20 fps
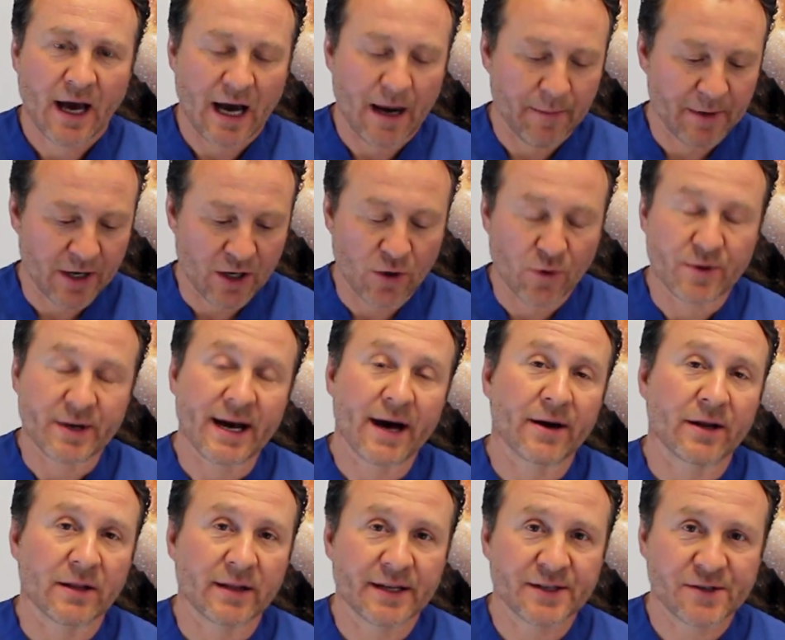I'm going to go
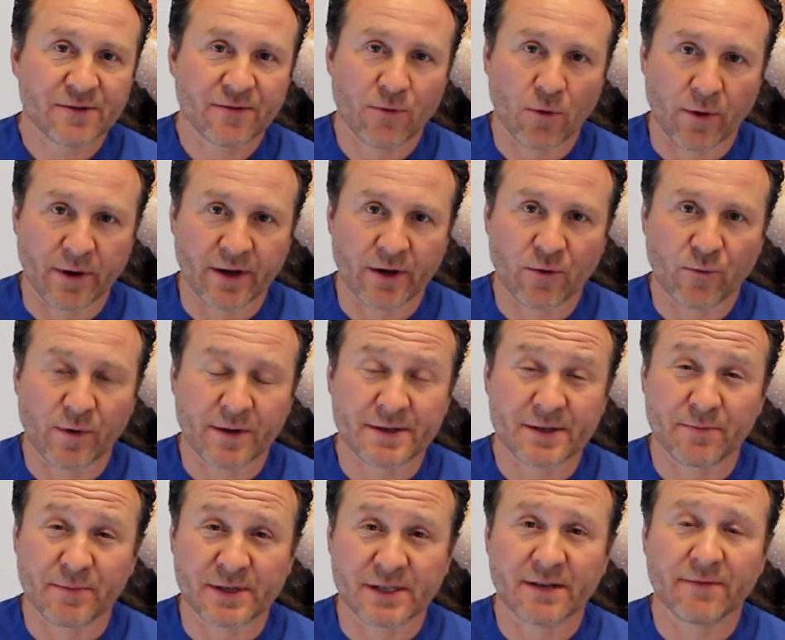down a list for you with
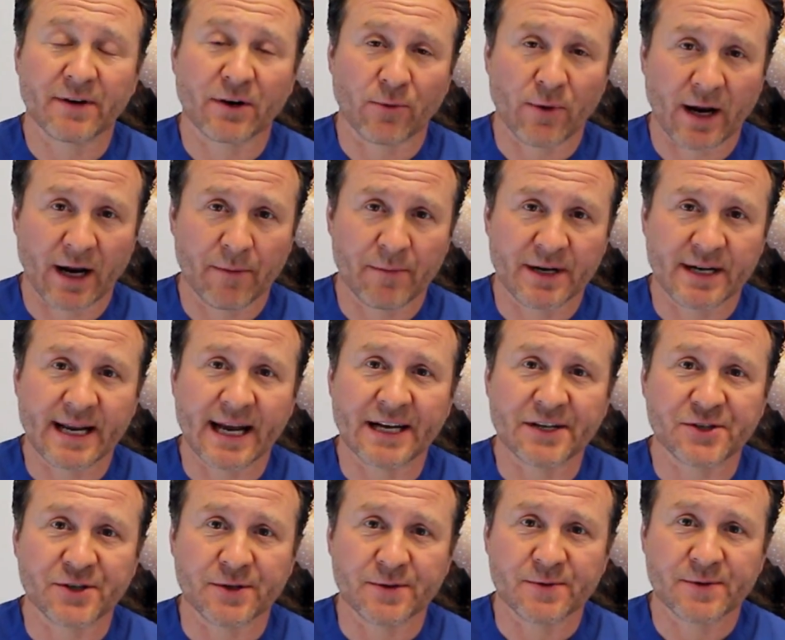specific
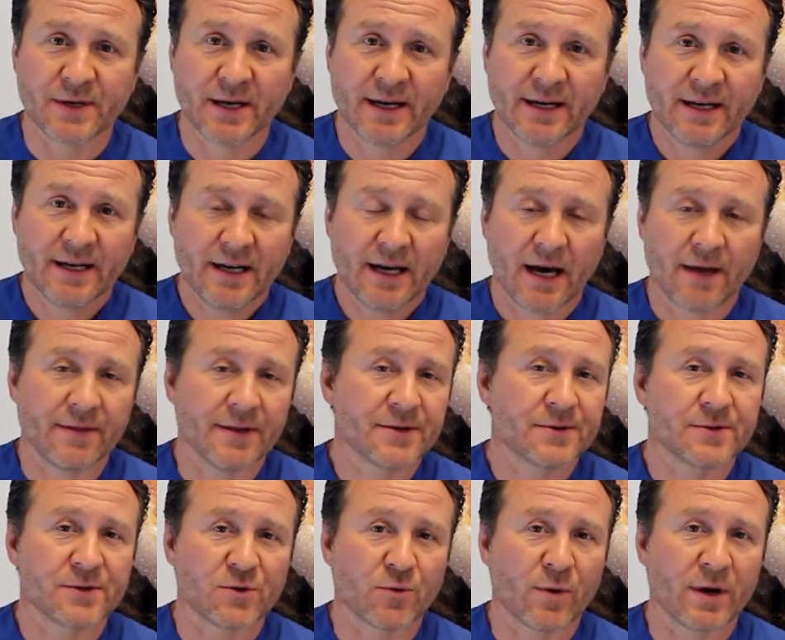recommendations, and
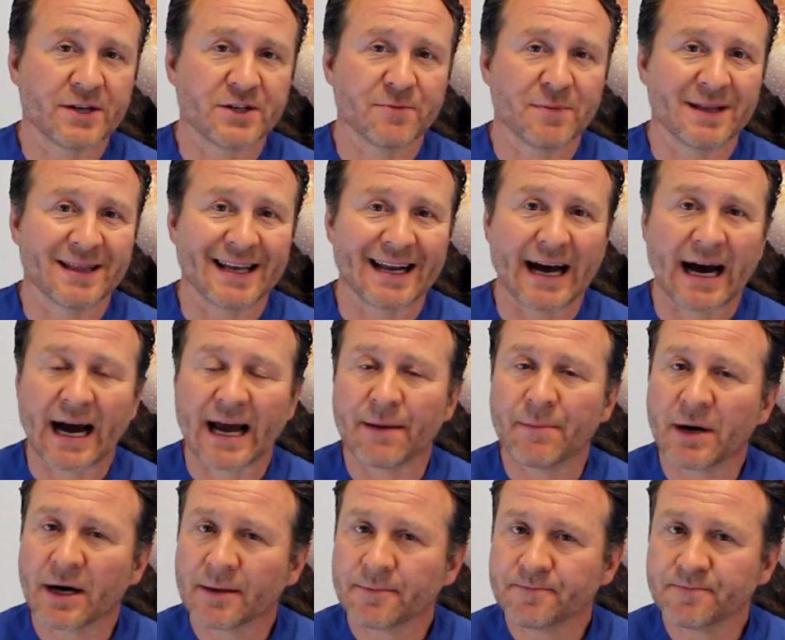this is a regimen that
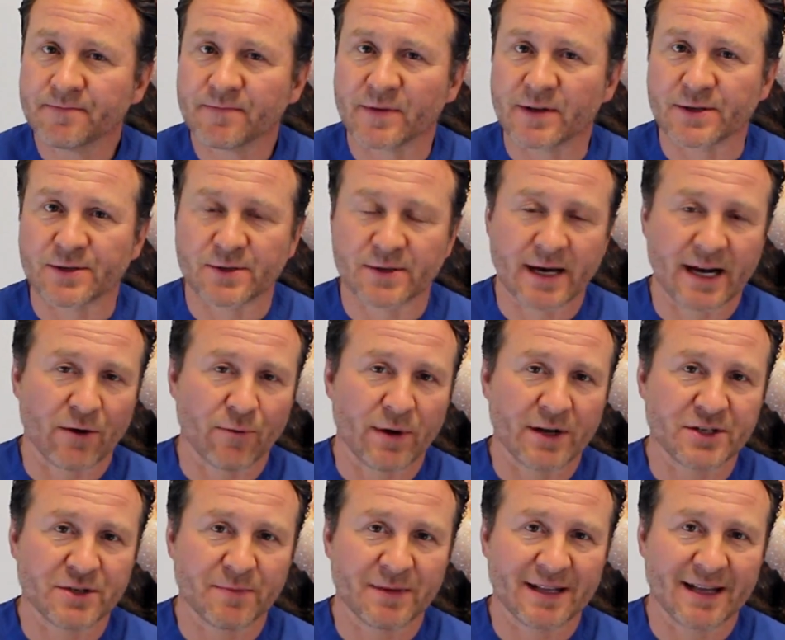I'm on. This is on a
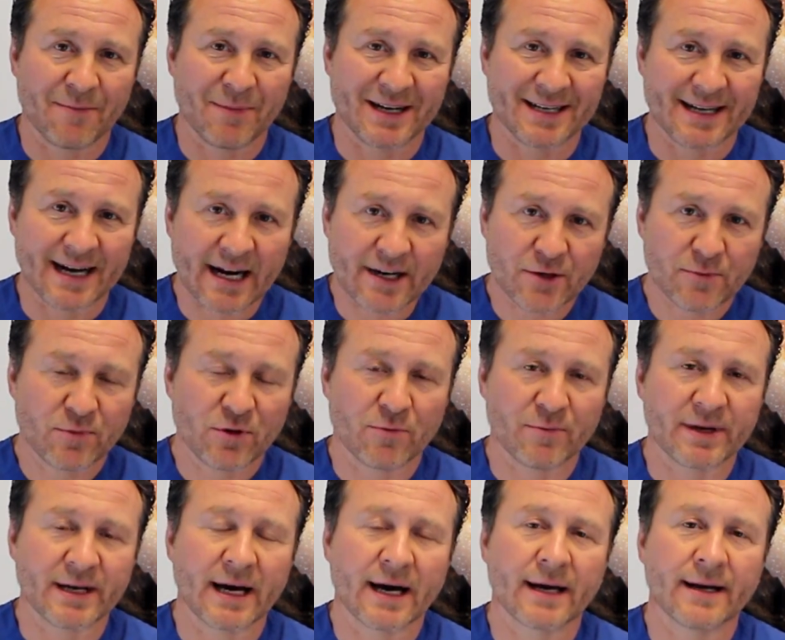regimen that my doctor put
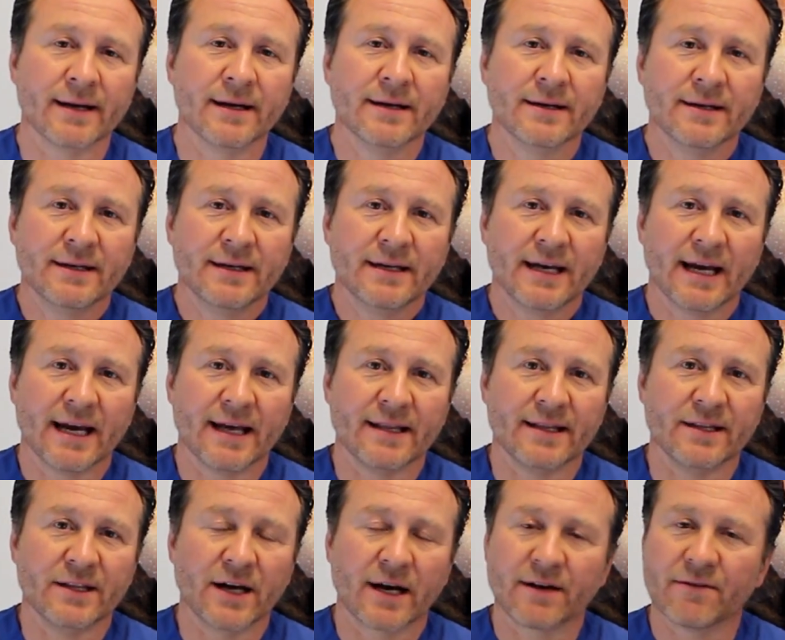me on,
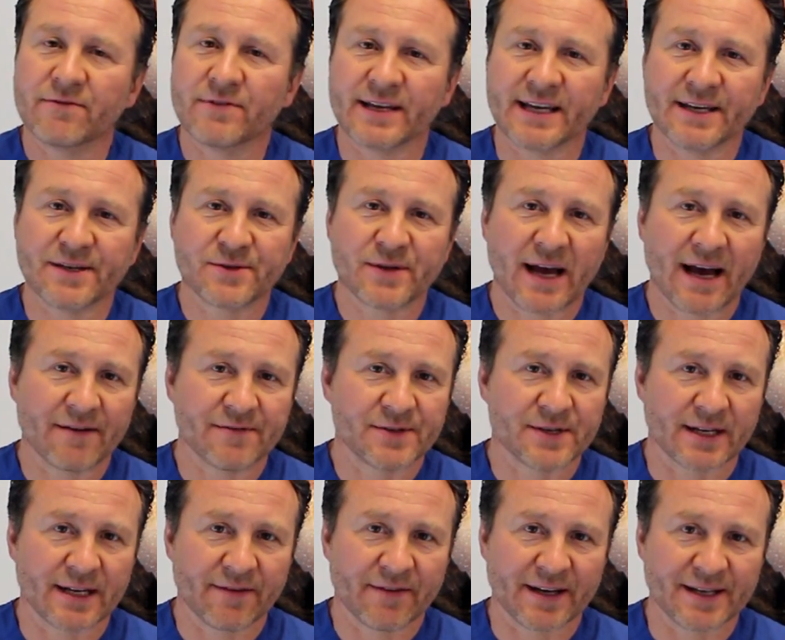and none of these have
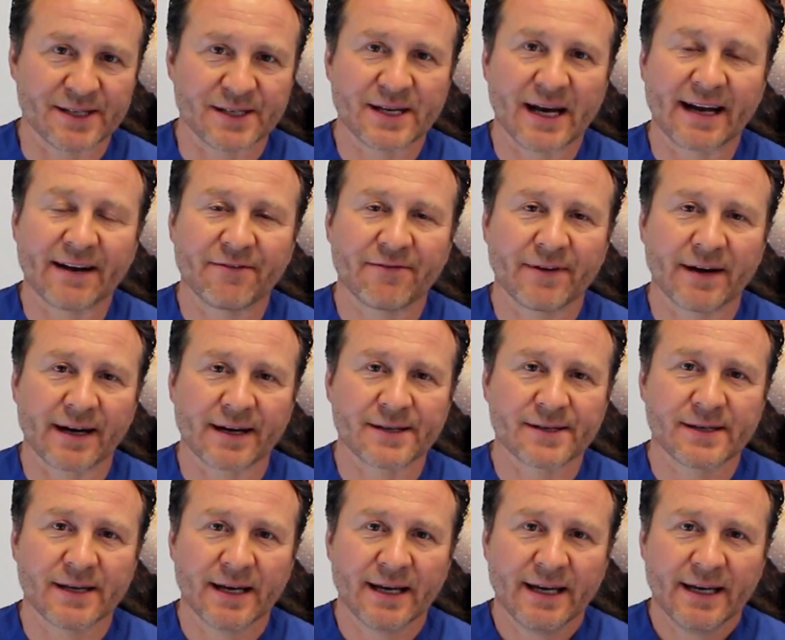significant side
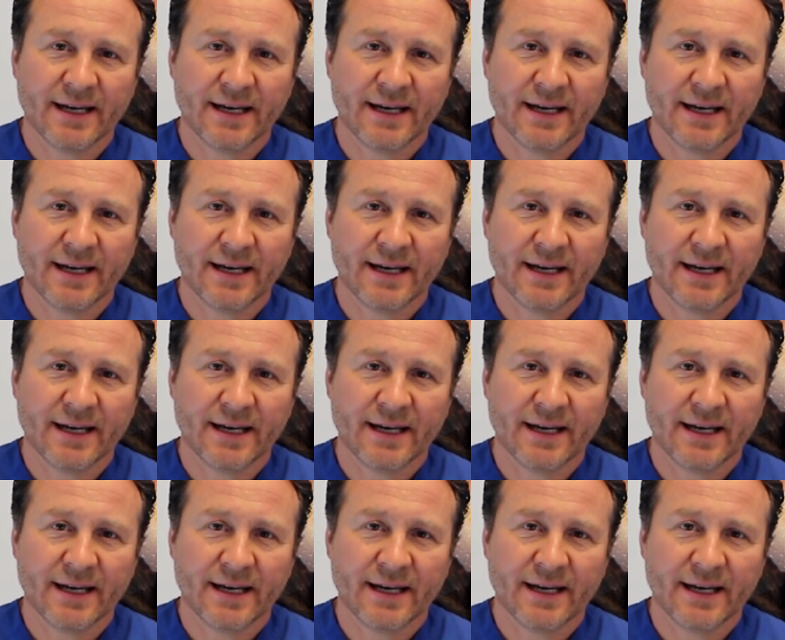effects.